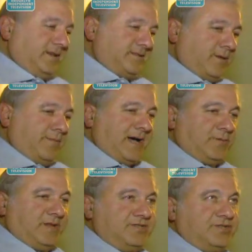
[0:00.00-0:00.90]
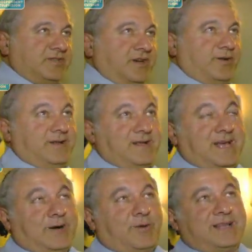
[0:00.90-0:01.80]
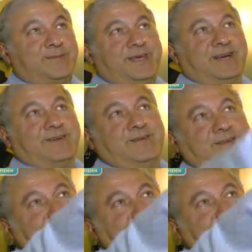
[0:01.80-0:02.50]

things go back where they should go. And while I'm here,